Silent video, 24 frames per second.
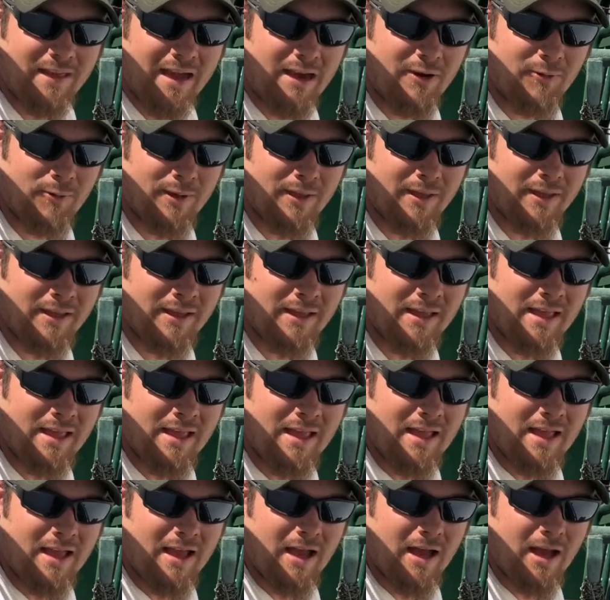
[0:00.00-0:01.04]
that way
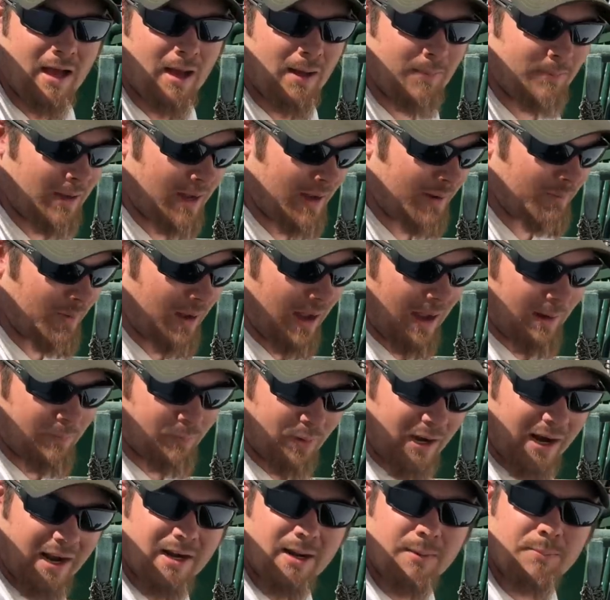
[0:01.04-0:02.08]
um, I'm,
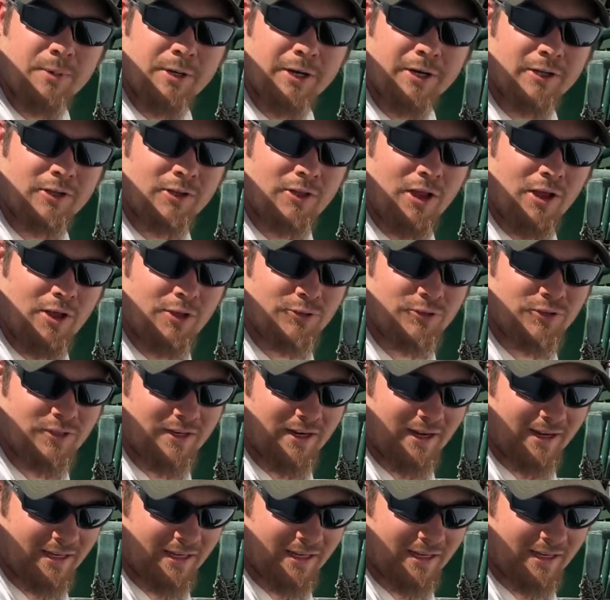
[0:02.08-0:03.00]
I'm right up here close and